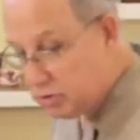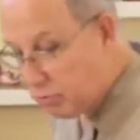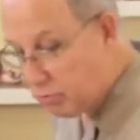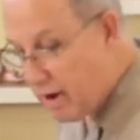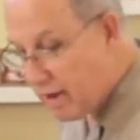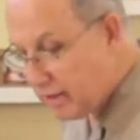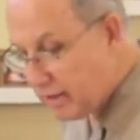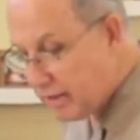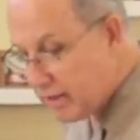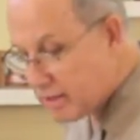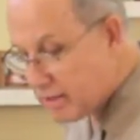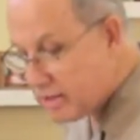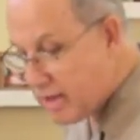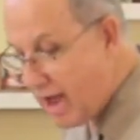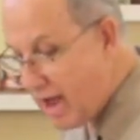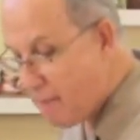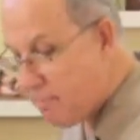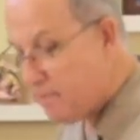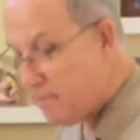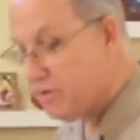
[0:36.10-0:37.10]
directly on
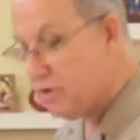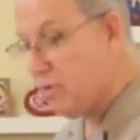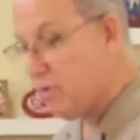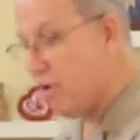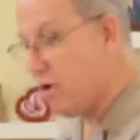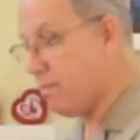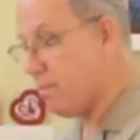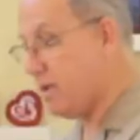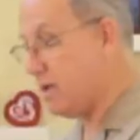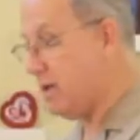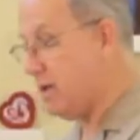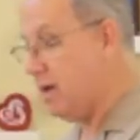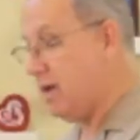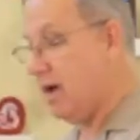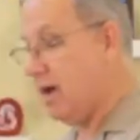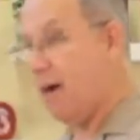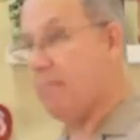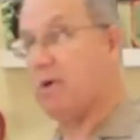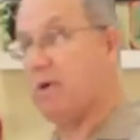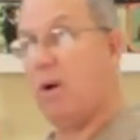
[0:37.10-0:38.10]
top of the ornament,
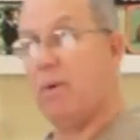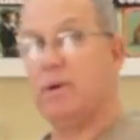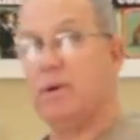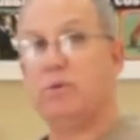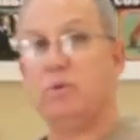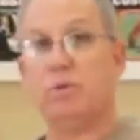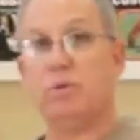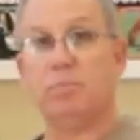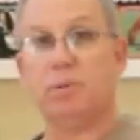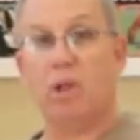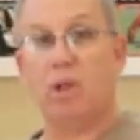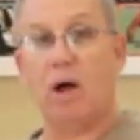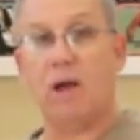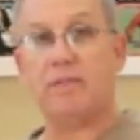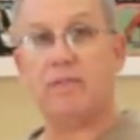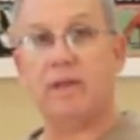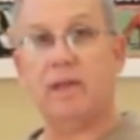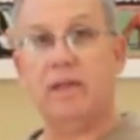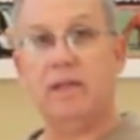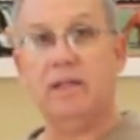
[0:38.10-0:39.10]
I'm going to
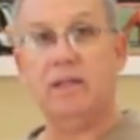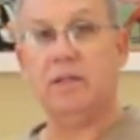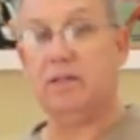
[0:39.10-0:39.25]
apply the heat